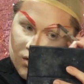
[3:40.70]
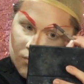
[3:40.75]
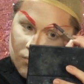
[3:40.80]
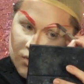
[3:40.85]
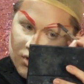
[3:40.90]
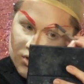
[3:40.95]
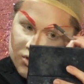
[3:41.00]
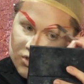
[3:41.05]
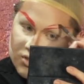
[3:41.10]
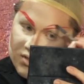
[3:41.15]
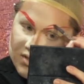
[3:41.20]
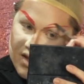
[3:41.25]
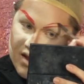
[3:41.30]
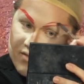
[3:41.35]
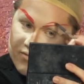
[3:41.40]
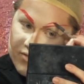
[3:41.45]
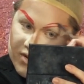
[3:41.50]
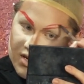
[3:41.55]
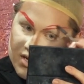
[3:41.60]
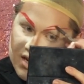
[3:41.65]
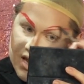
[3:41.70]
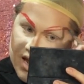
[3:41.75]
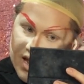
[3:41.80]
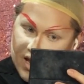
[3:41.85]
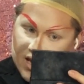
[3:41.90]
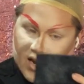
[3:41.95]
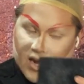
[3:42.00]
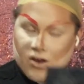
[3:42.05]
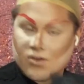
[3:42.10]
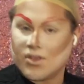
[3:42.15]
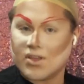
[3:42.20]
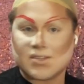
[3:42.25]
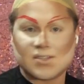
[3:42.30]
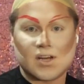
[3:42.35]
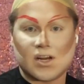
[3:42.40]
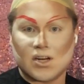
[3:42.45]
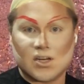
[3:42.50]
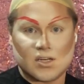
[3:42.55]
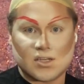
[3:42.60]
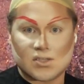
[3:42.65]
with just every day, and I know that's
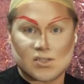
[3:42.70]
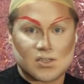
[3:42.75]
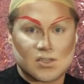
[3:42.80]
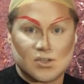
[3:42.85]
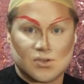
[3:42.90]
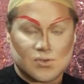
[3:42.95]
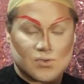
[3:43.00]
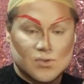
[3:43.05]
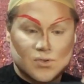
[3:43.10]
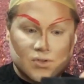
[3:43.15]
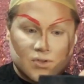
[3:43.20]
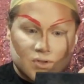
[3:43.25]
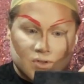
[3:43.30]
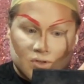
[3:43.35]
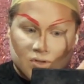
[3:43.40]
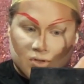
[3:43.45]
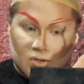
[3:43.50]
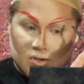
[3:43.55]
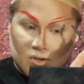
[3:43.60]
not an excuse.